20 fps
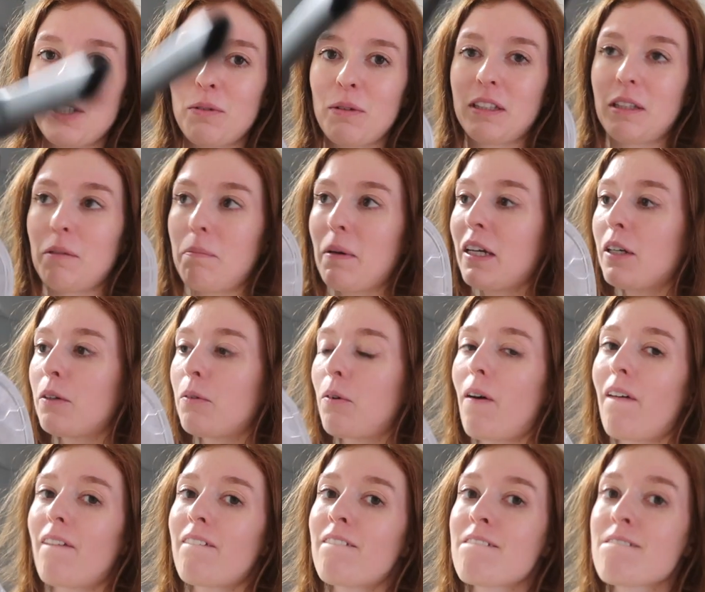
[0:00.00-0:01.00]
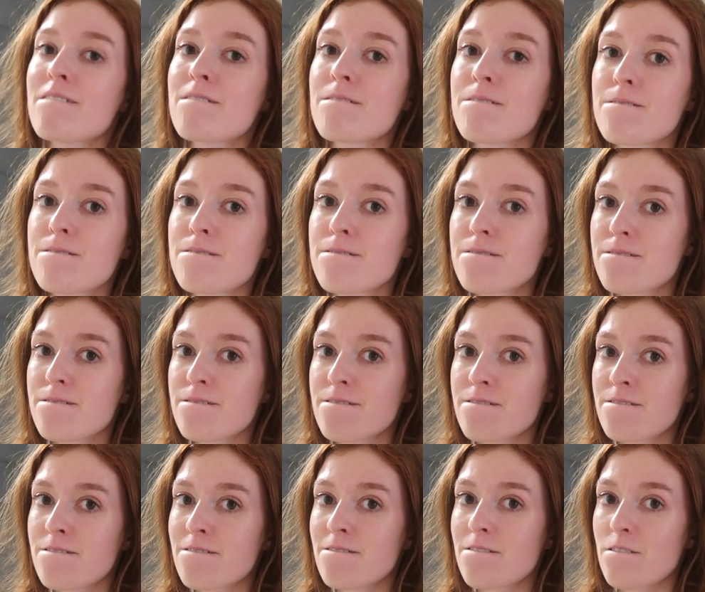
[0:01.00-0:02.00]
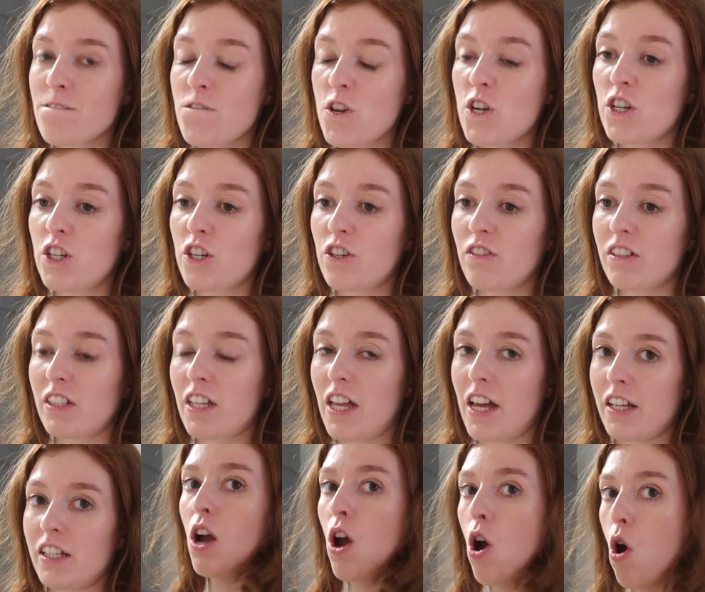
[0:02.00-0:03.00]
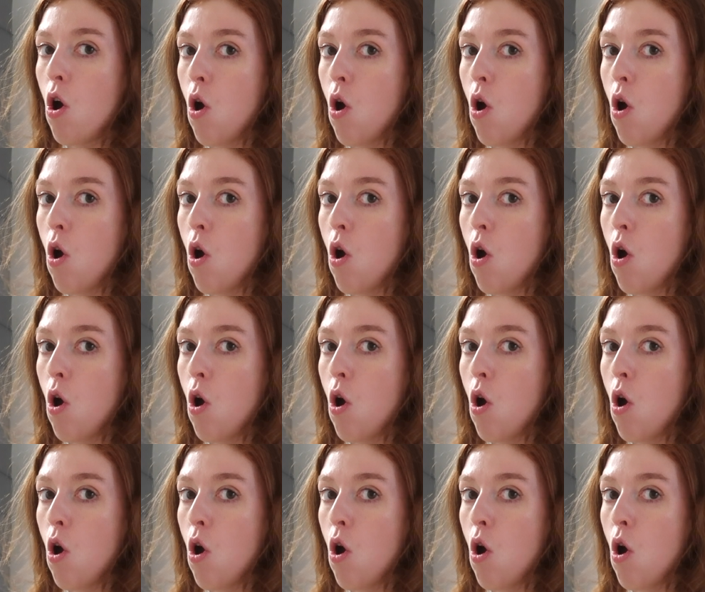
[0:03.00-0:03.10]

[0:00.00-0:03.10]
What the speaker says: to with the bigger one, you can use this.